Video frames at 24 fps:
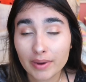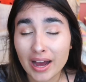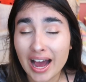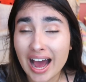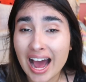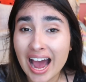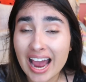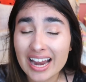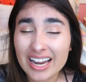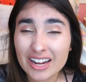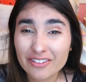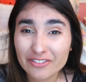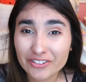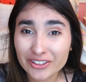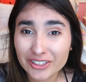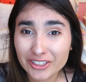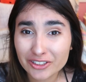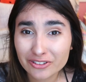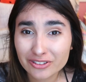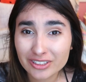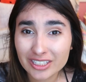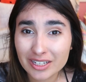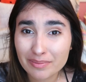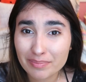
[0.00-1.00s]
but I never
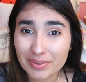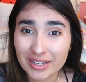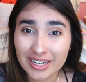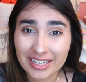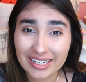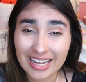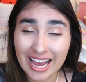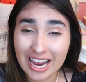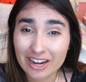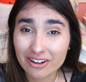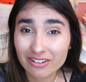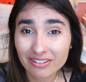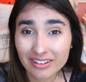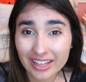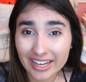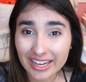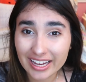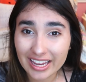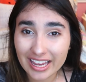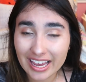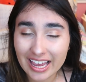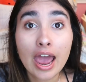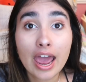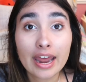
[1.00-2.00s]
use it because I don't
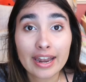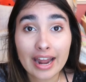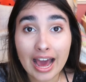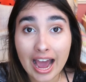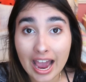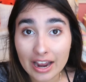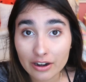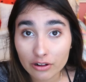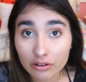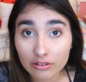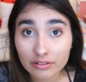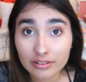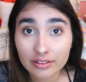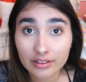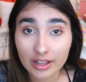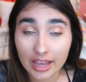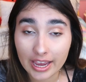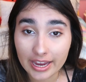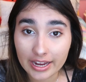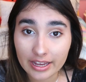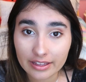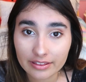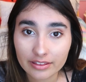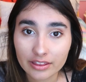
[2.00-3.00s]
like it, and I don't
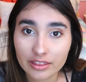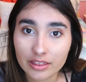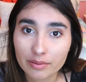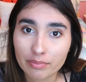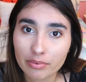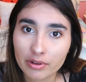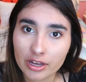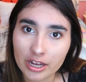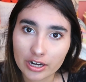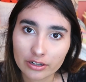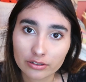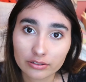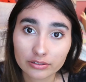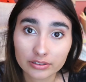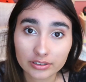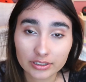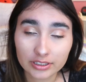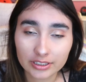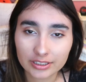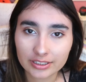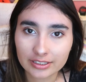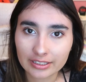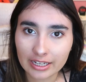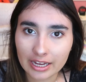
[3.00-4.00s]
like that the planner is
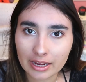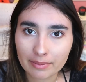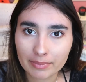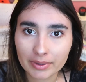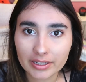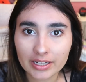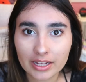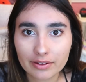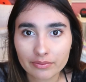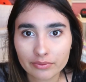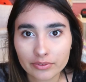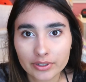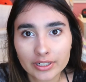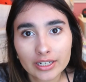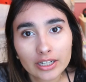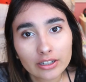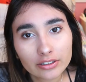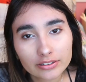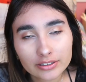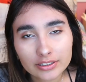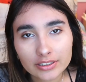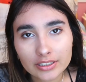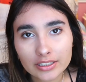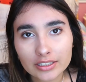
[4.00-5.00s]
the same as everyone
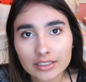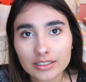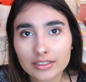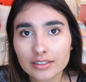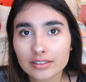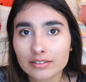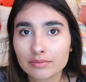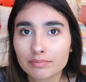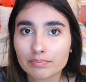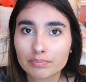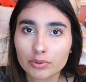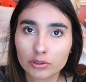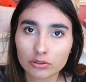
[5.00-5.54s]
else's.